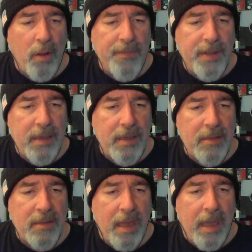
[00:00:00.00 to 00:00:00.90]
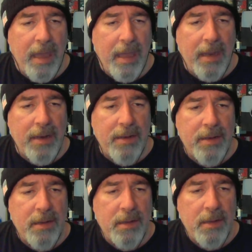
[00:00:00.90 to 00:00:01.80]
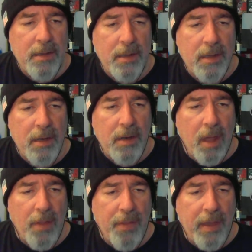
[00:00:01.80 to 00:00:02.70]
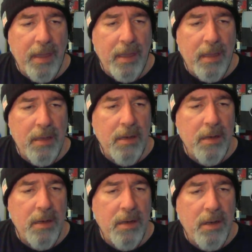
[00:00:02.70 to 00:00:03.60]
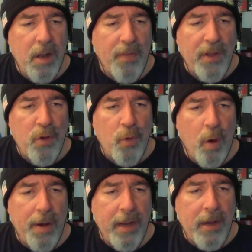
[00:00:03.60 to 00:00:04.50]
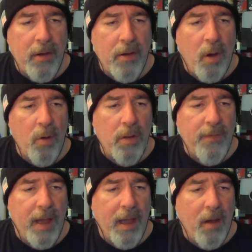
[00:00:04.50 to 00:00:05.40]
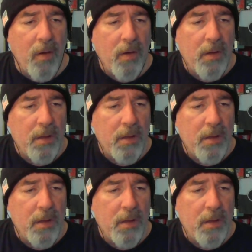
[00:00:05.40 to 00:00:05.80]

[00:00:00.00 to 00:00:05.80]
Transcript: all of these, and nothing new on here. Colaval.